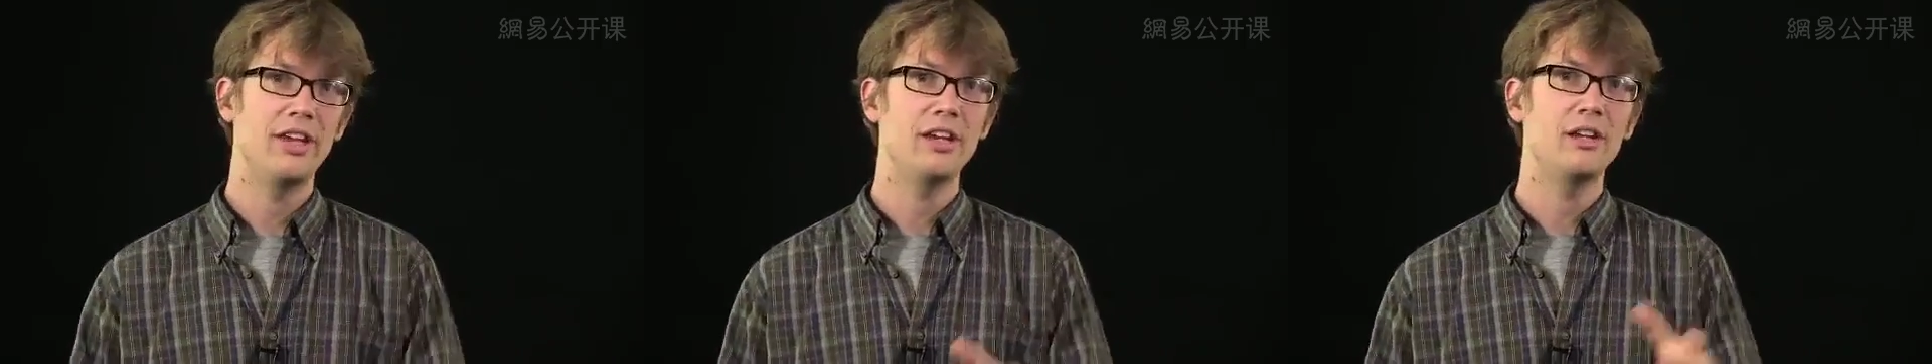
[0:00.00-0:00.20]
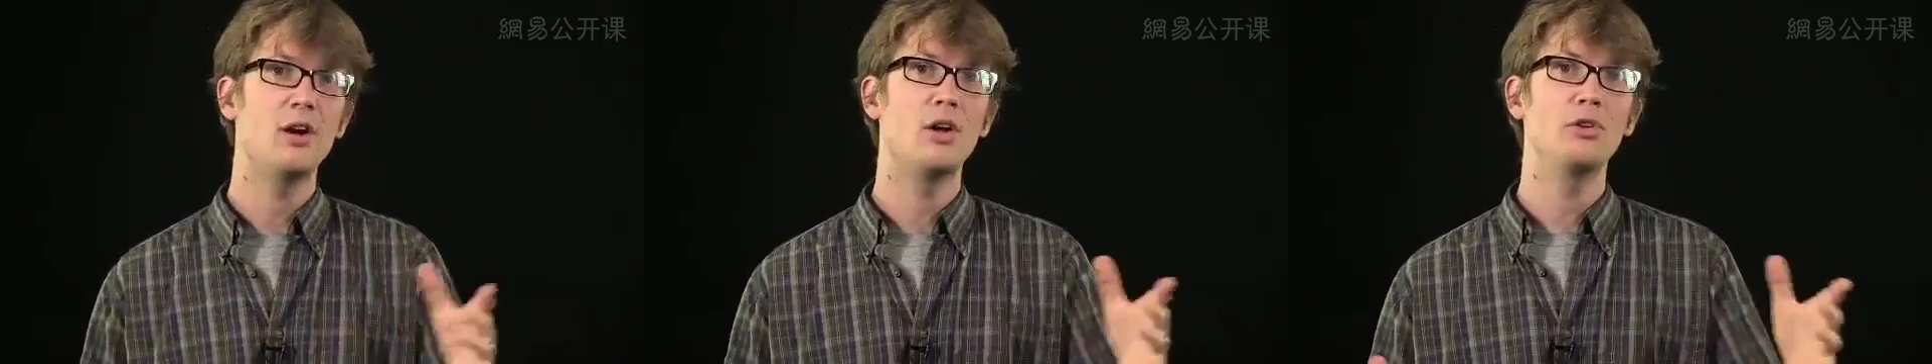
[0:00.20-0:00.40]

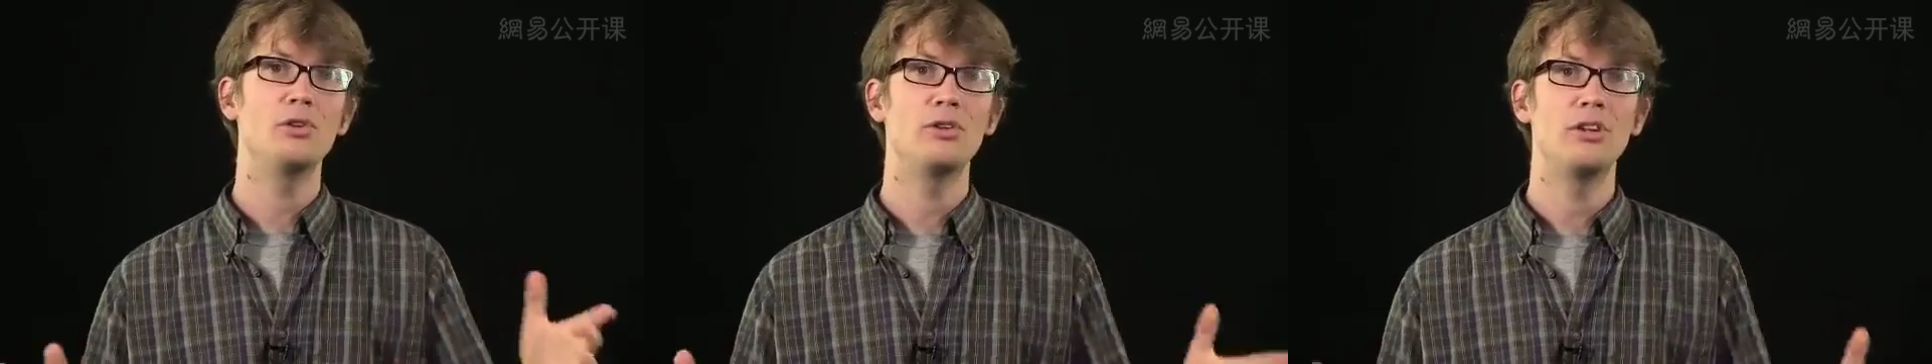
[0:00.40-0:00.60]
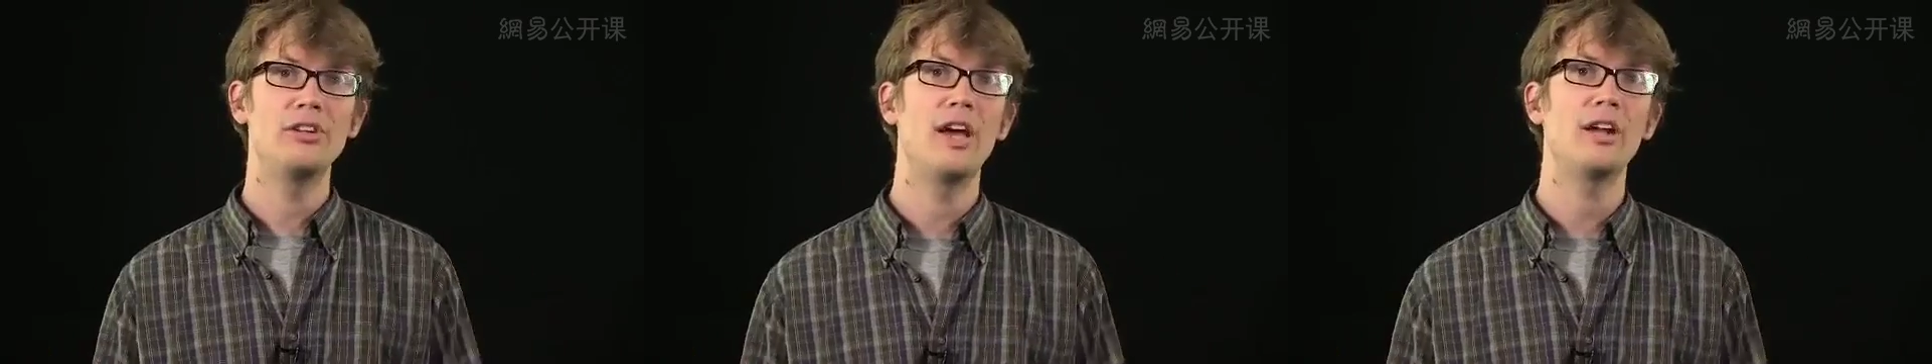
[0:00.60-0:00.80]
they can
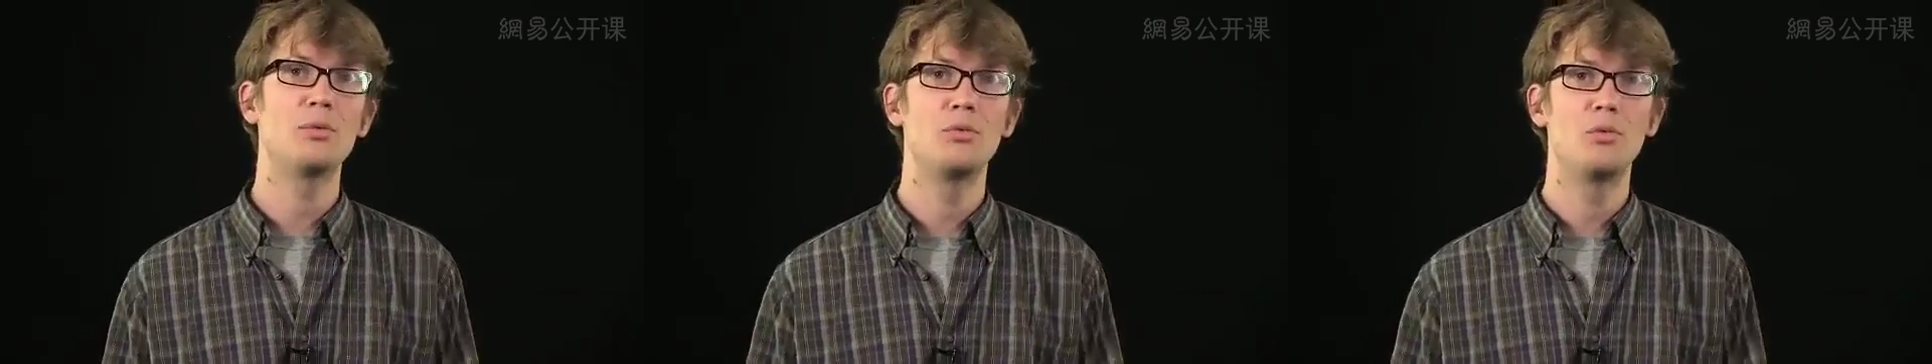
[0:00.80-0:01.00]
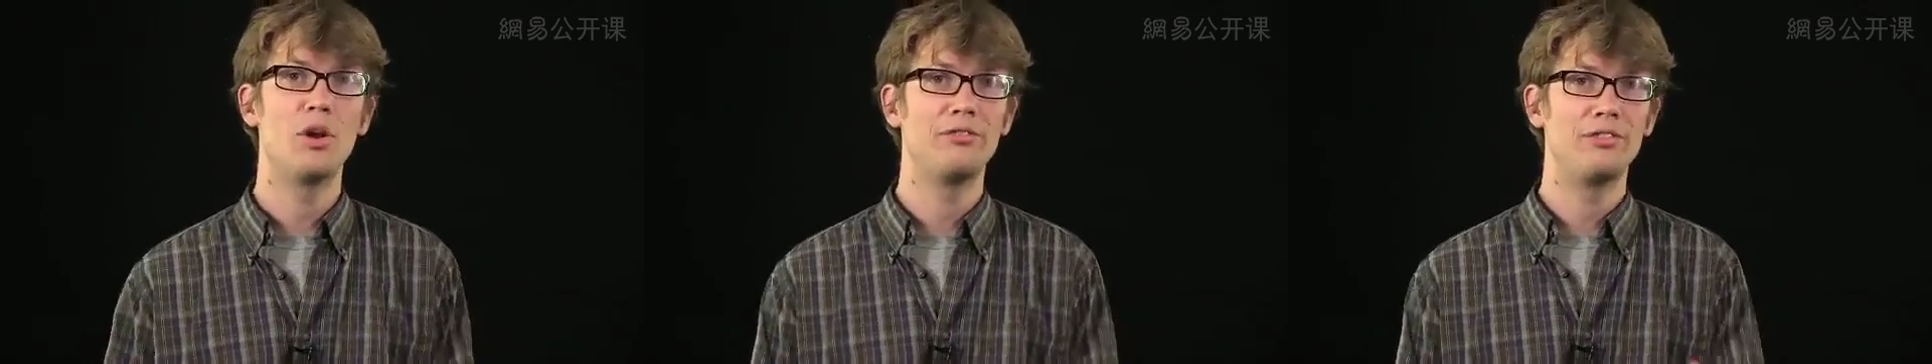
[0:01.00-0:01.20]
also detect
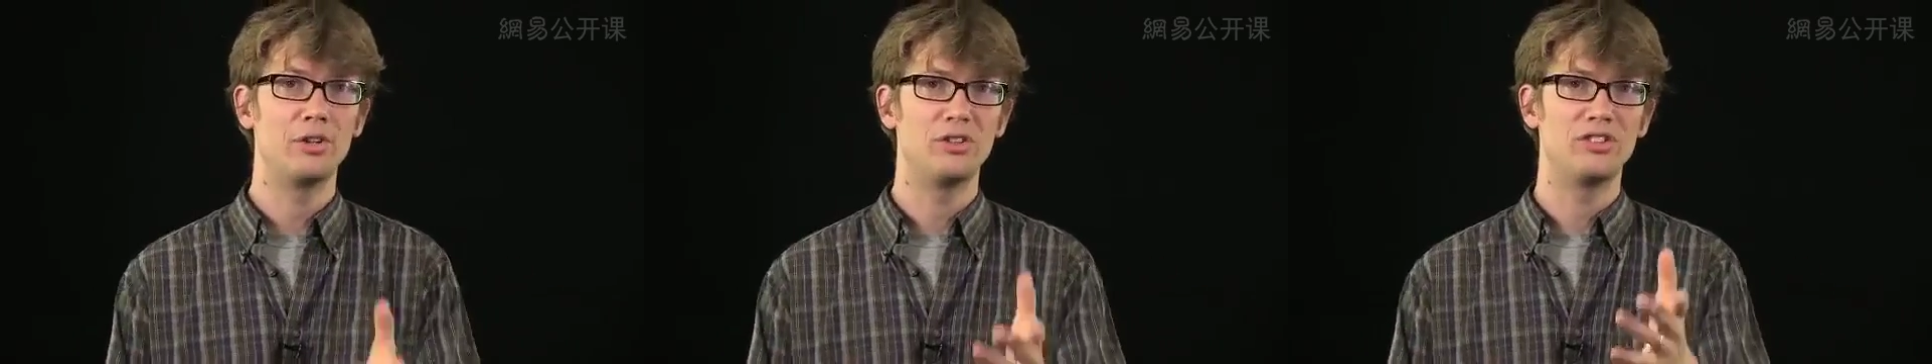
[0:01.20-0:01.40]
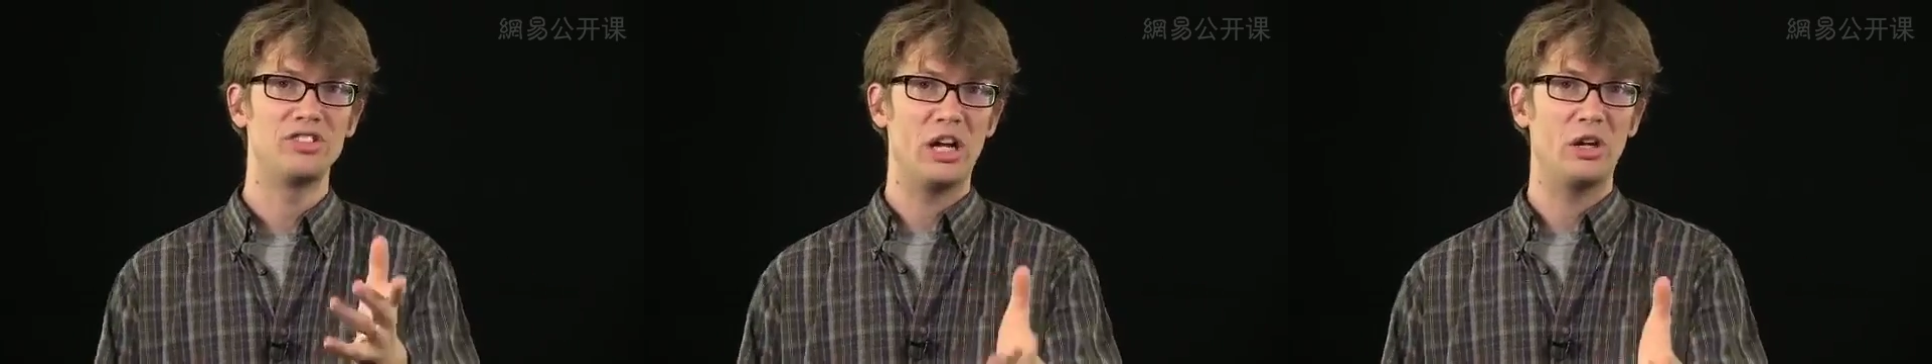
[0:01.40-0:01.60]
when one of
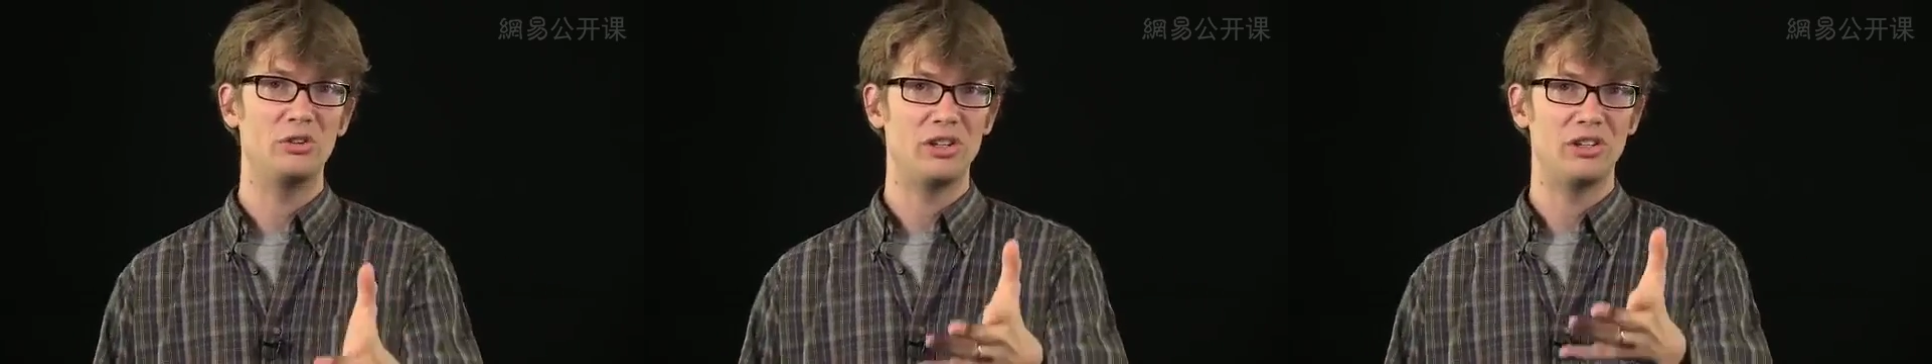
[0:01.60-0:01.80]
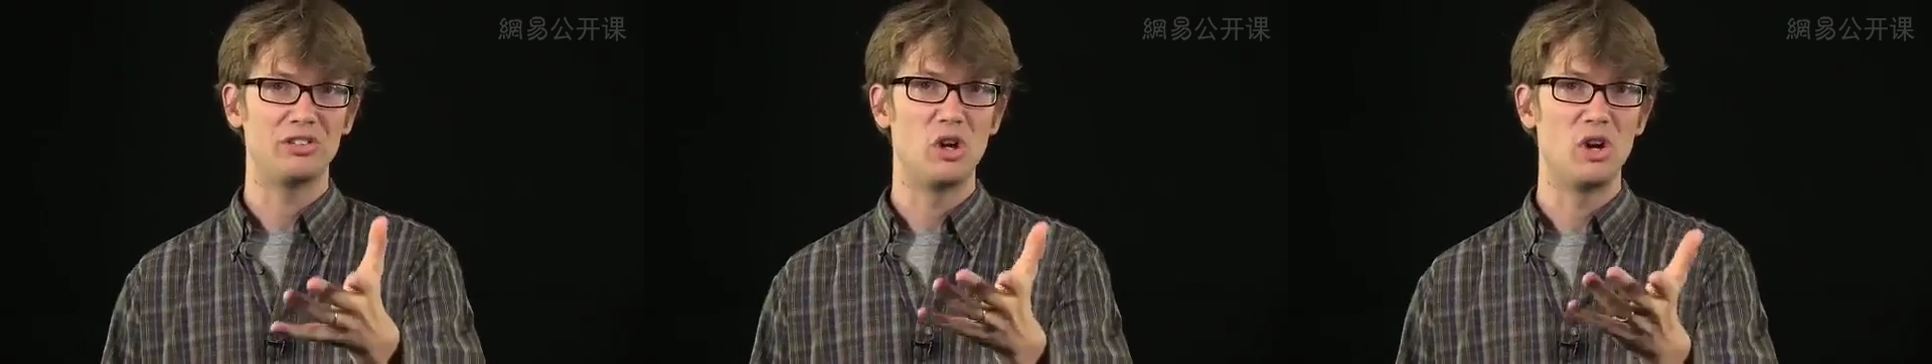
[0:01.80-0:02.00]
your
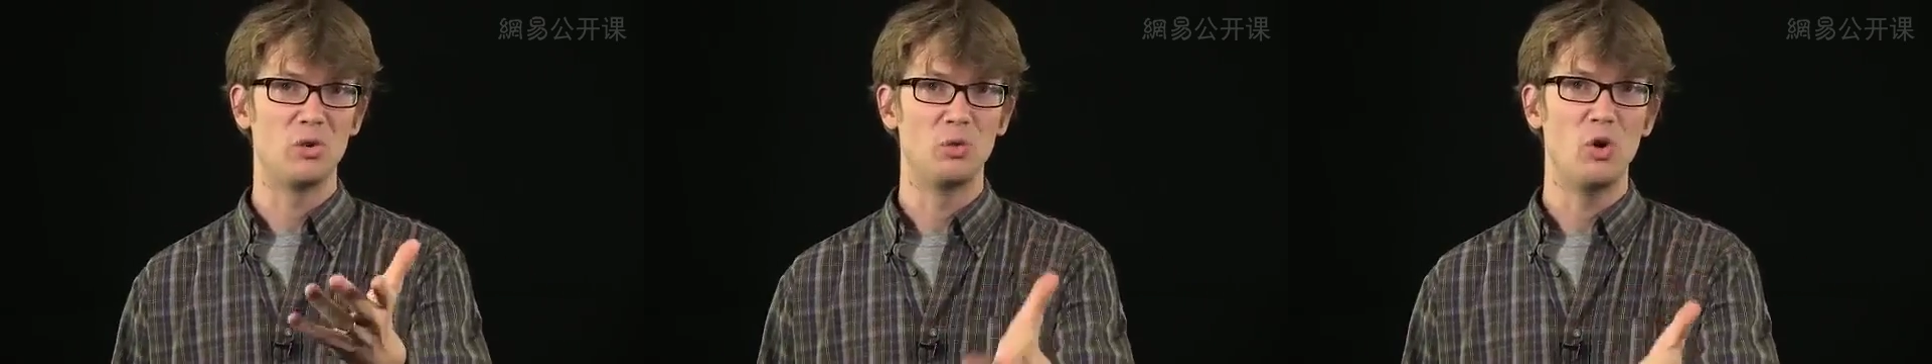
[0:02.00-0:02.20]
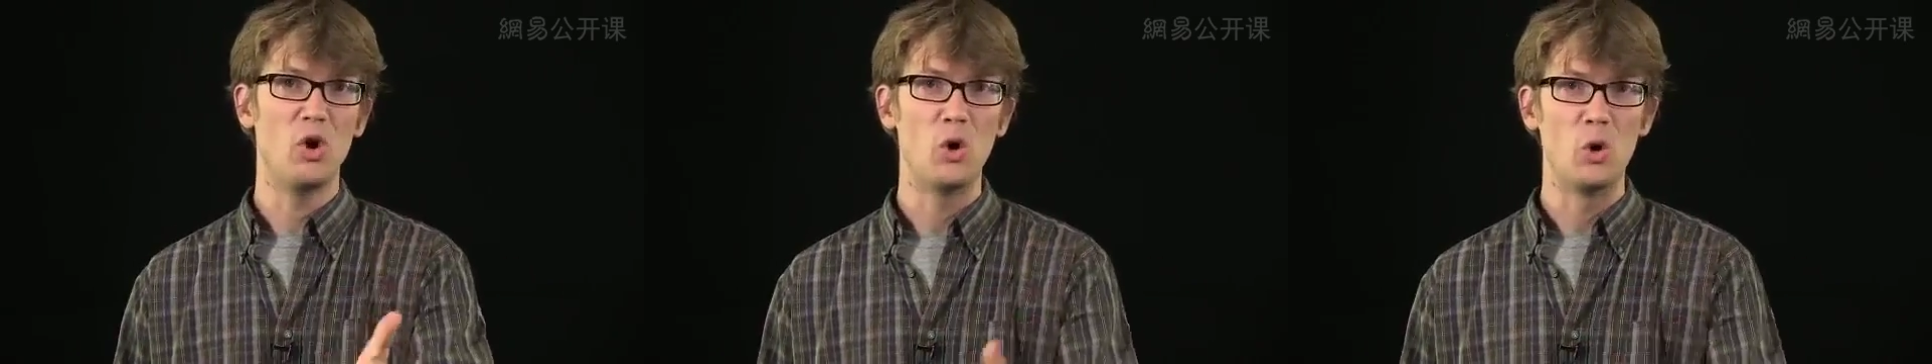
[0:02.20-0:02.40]
cells has
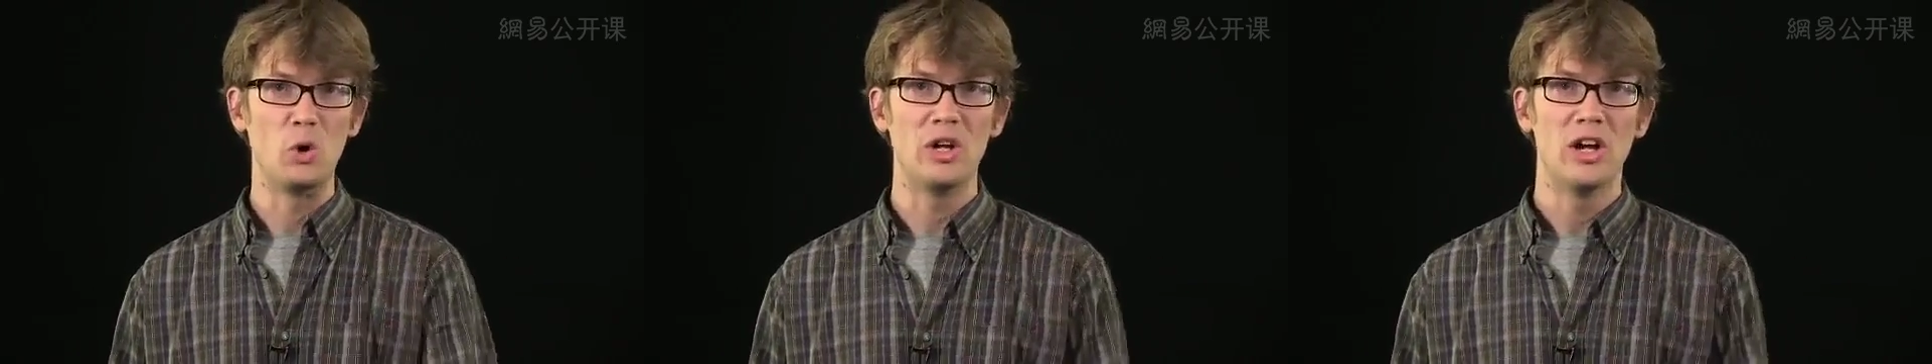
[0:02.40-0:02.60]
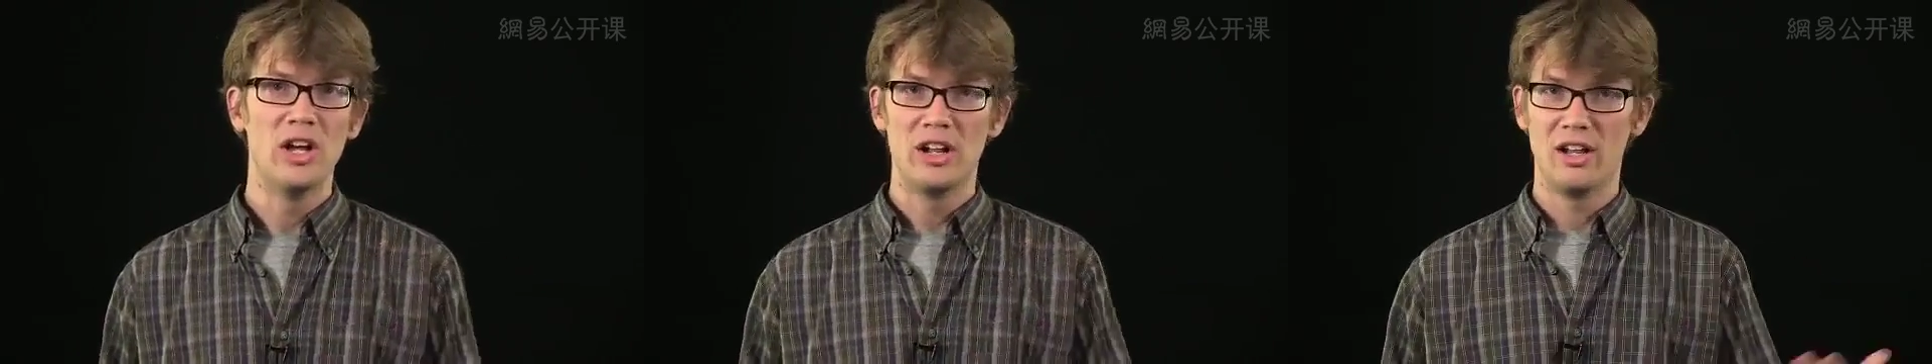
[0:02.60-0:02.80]
gone
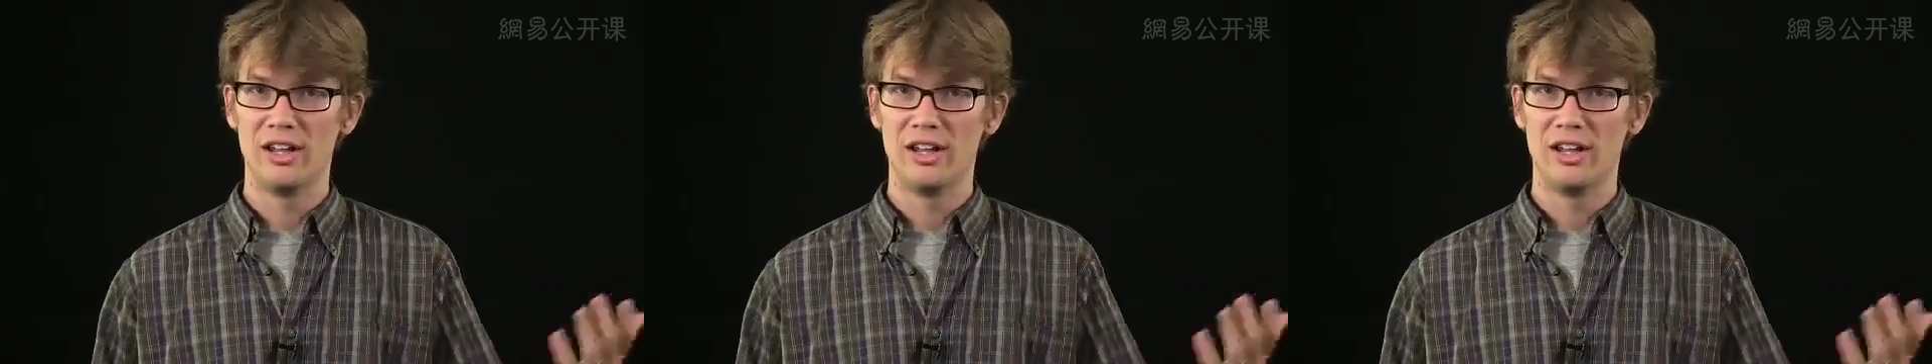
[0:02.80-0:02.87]
rogue,